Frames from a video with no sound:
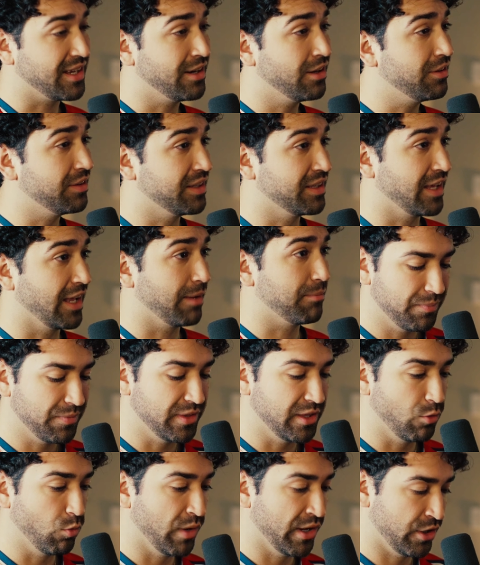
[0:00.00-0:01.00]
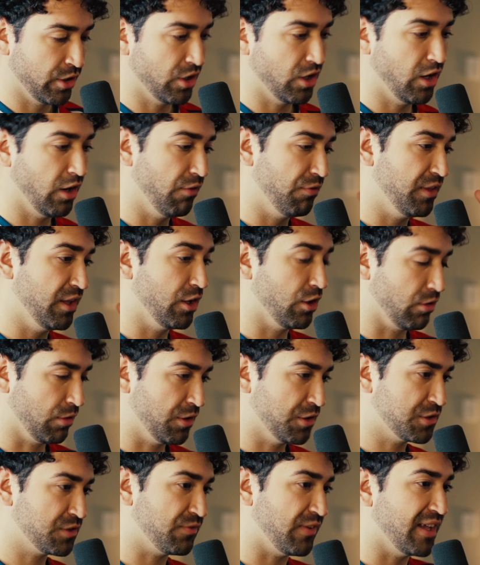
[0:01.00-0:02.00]
Italy game, the winner of the
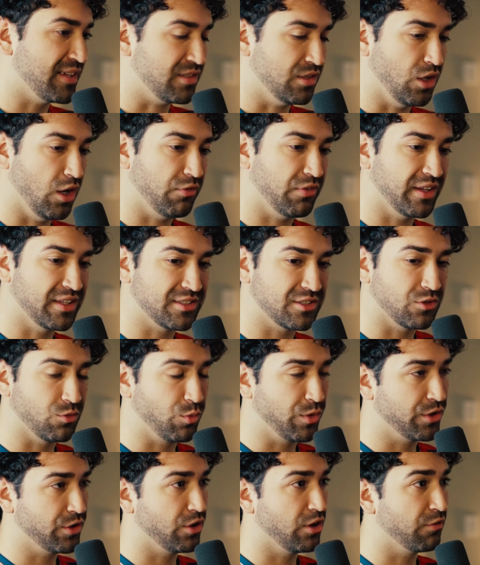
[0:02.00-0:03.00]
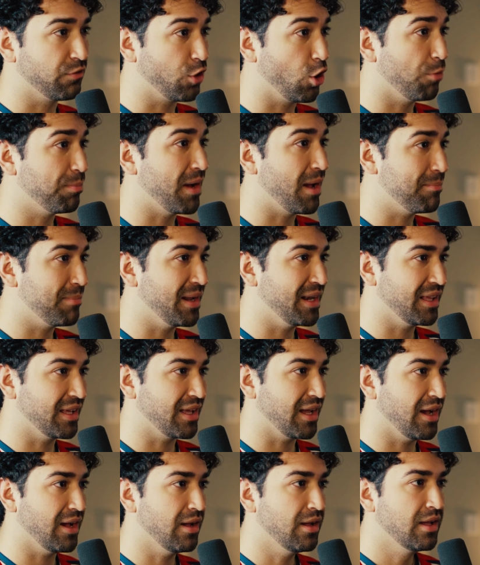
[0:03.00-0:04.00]
Euros facing off against the winner of Copa
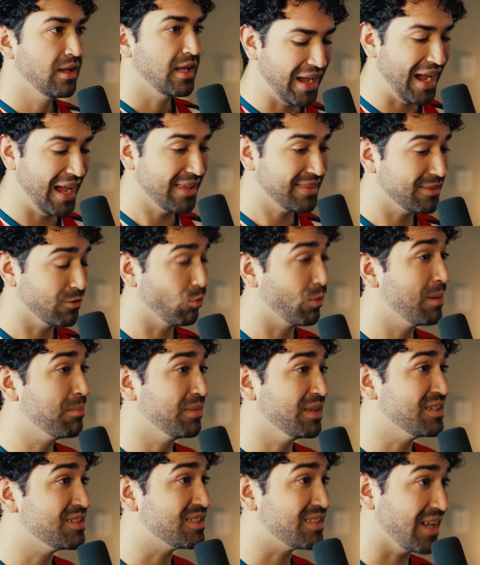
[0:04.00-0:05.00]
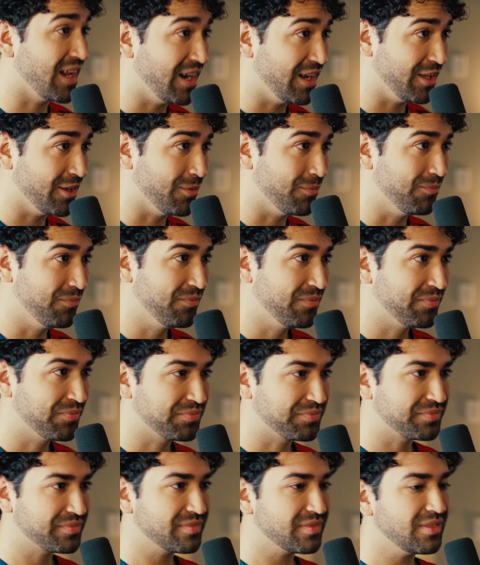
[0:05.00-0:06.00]
America at the Wembley Stadium.
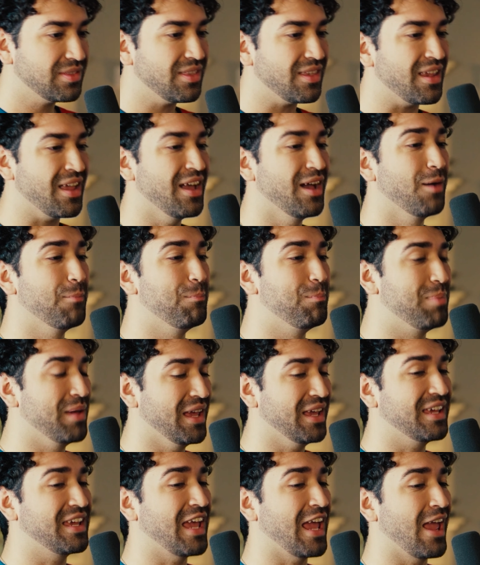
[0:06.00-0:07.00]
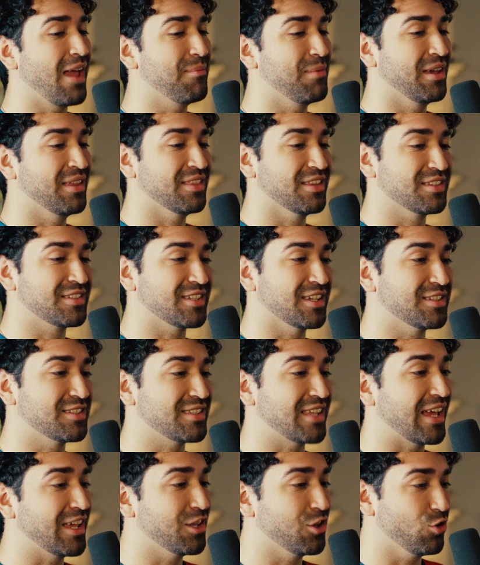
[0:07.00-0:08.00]
A big game in the sense
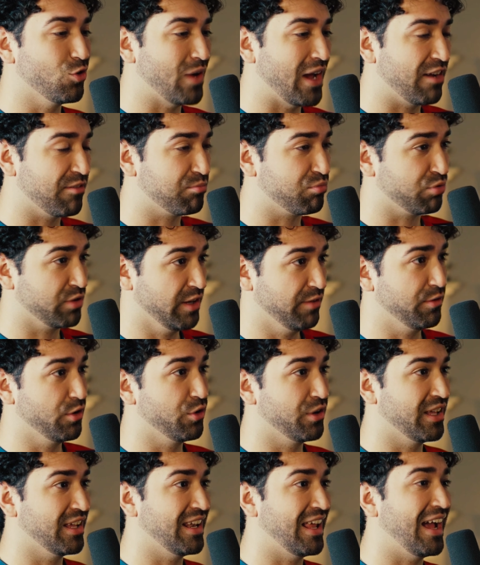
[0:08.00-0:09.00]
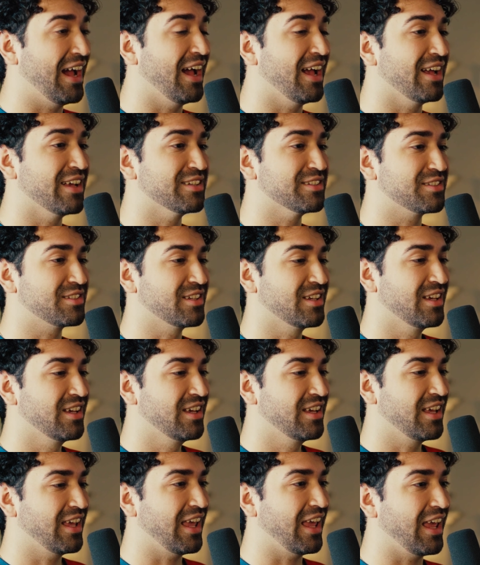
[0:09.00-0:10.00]
that you have previewed it as
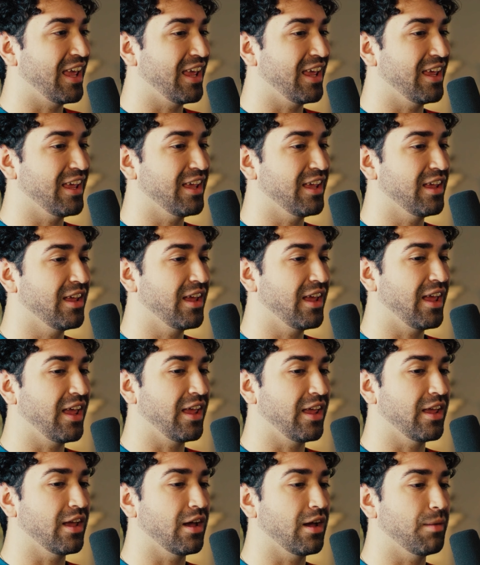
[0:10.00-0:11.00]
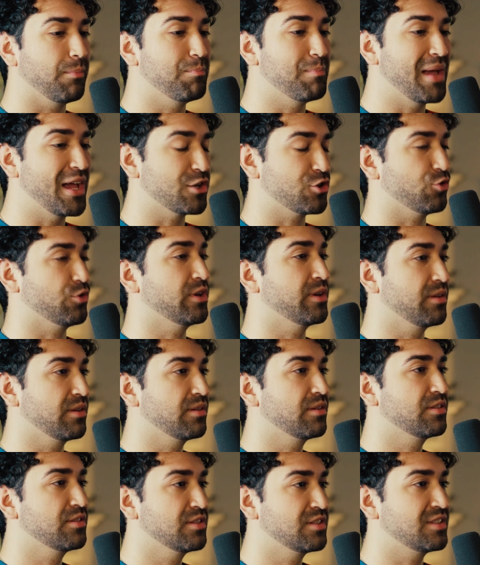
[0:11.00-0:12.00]
a measuring
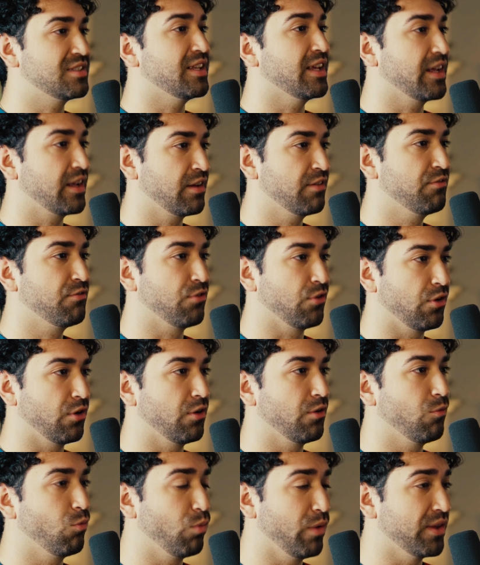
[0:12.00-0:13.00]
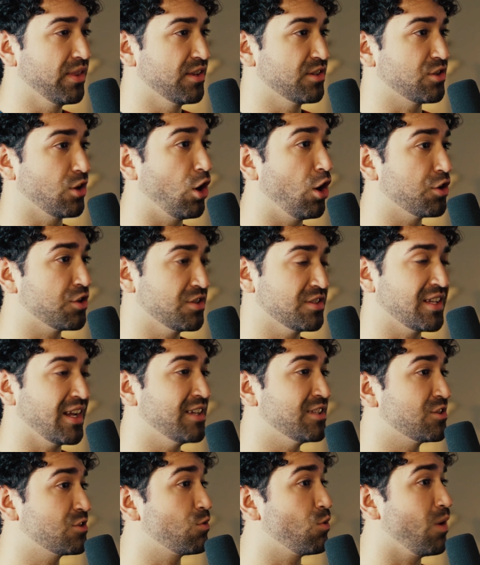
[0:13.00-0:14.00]
stick for where this
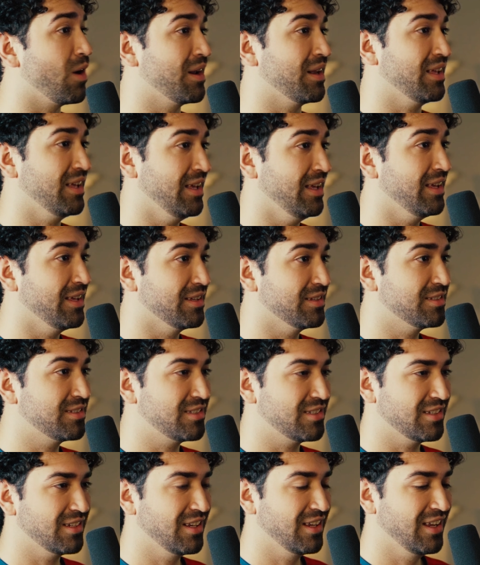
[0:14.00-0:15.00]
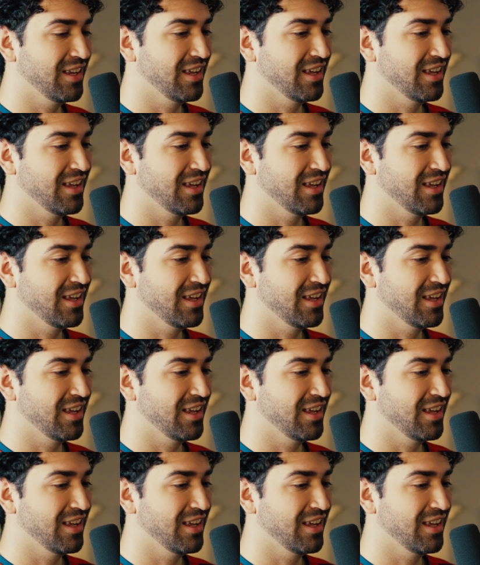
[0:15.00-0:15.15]
Argentine squad is. Yes.